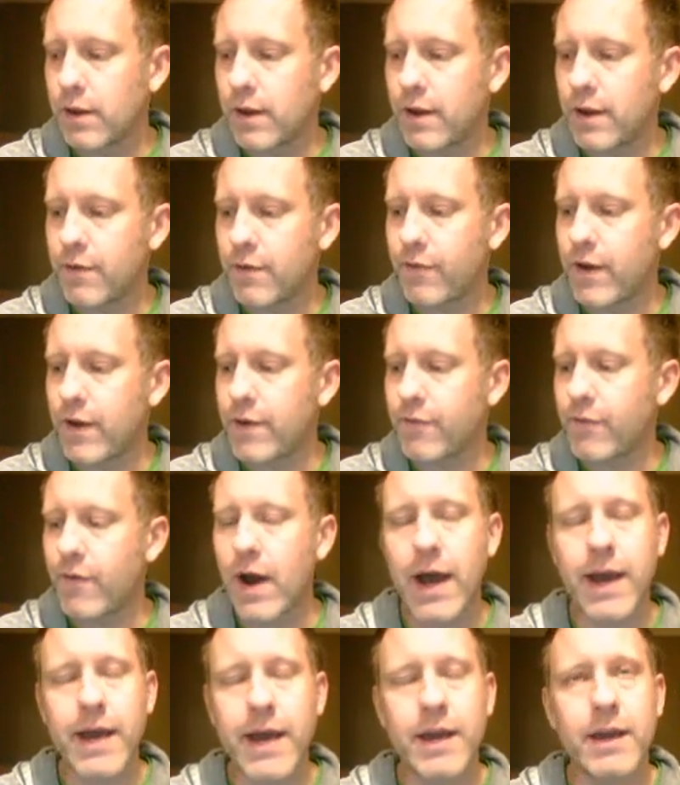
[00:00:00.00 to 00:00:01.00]
If
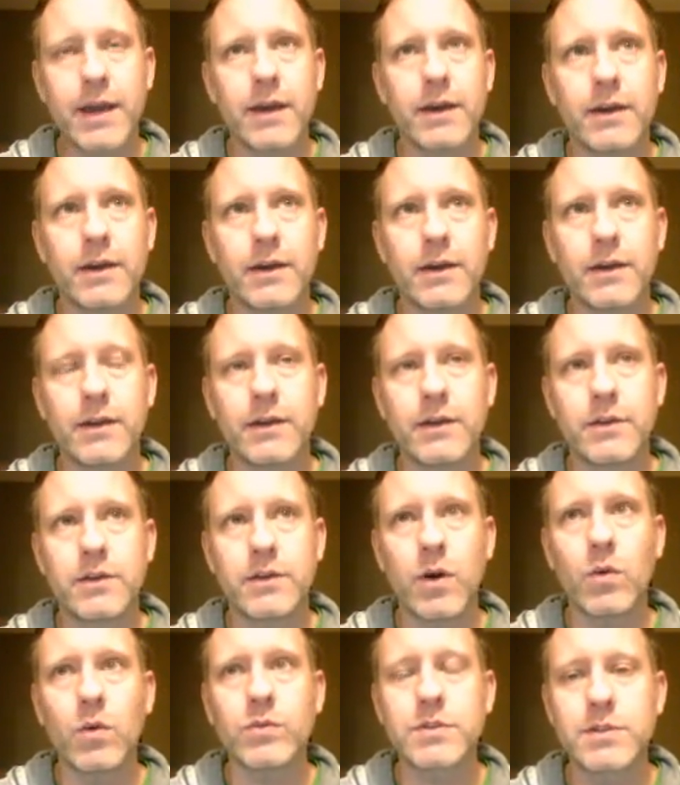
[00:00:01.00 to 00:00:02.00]
I
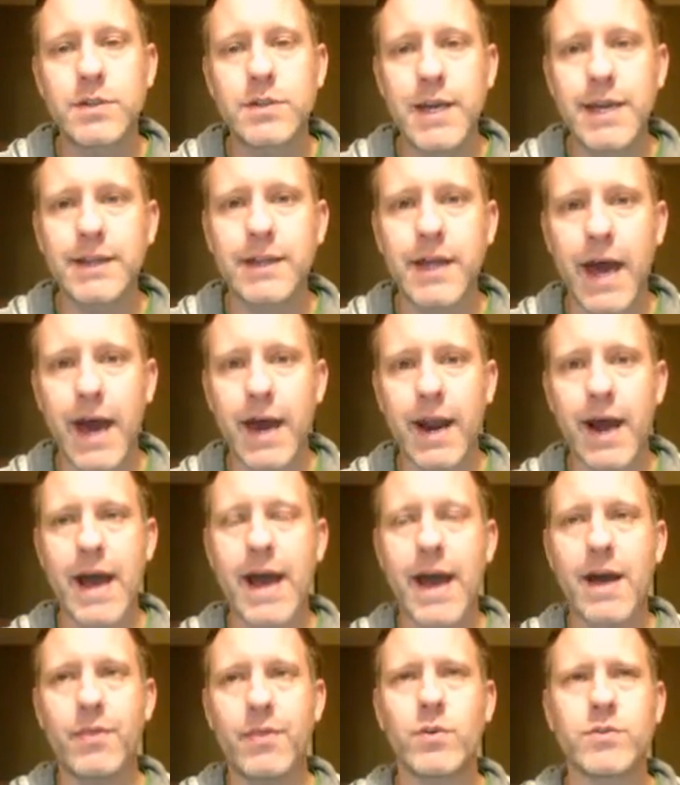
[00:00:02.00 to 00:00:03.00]
don't seek
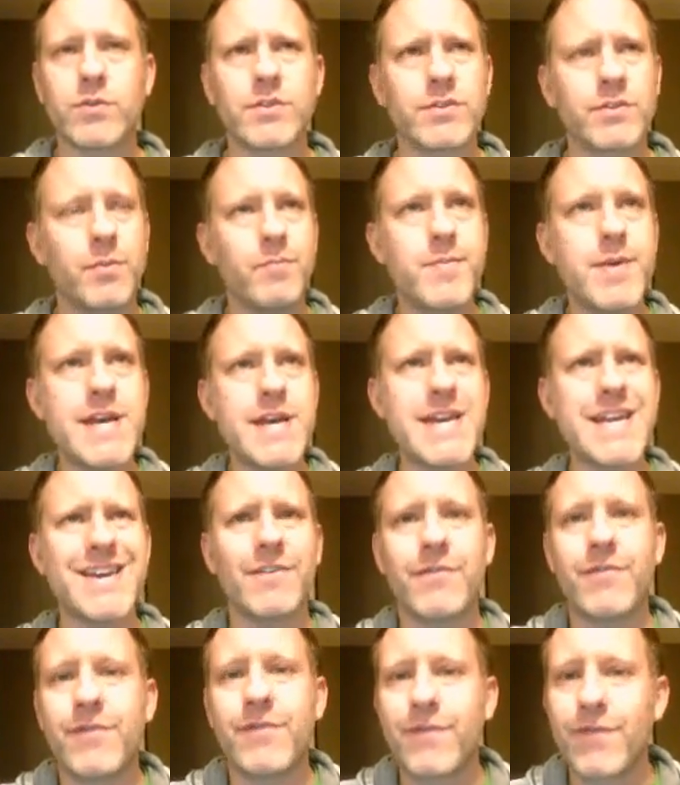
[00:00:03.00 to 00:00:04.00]
that, there's this
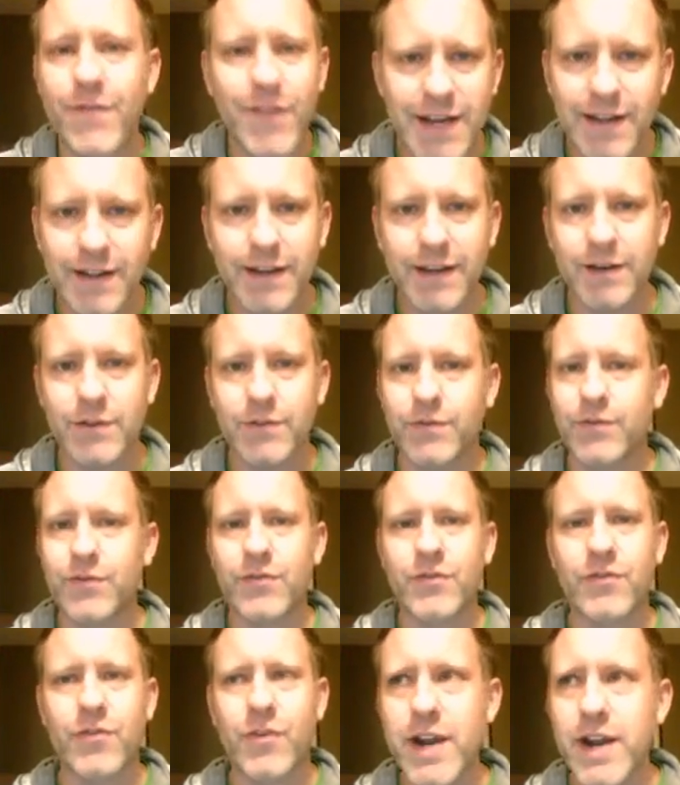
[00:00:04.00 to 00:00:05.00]
immediate feeling of
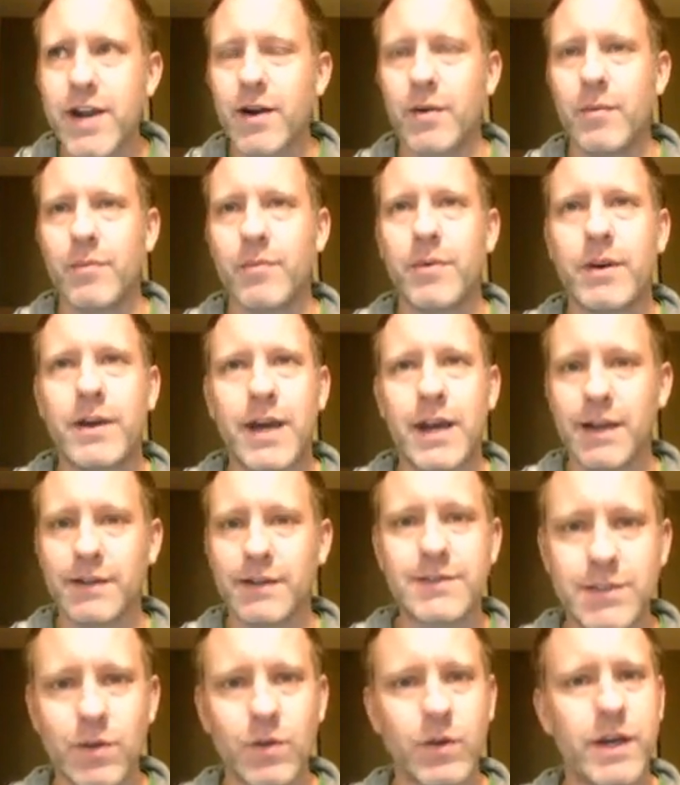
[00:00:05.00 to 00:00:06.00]
freedom, and
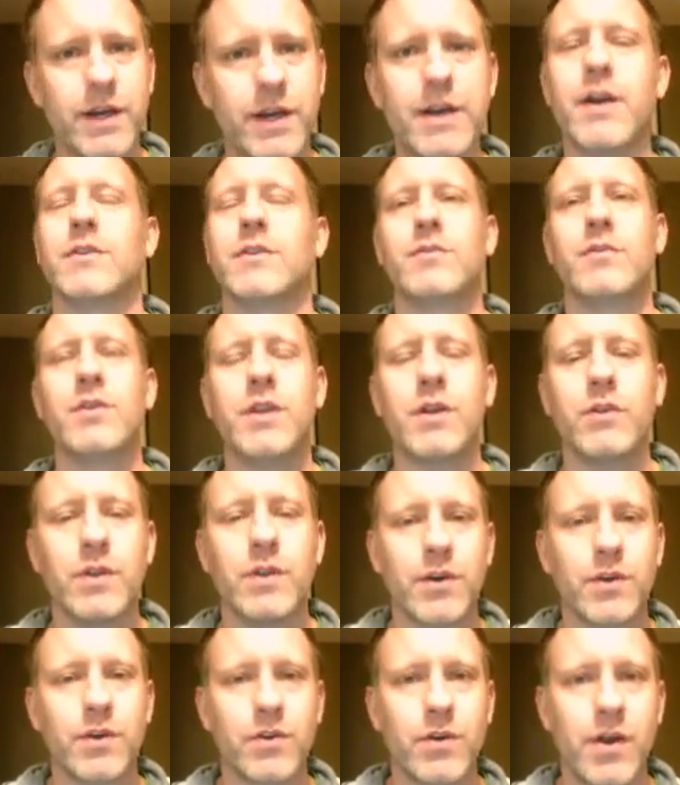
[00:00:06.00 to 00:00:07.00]
it's still here. It's really,
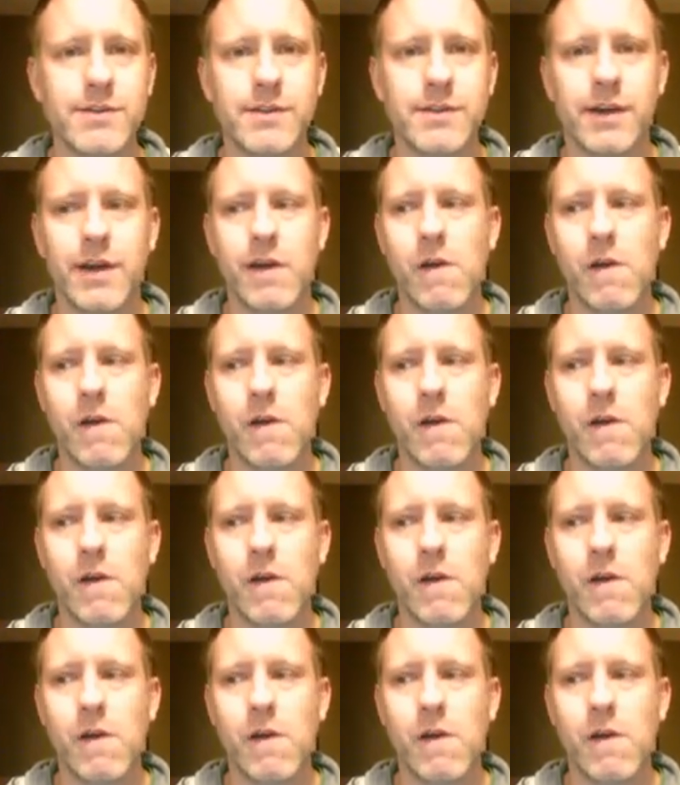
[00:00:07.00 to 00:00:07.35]
really crazy.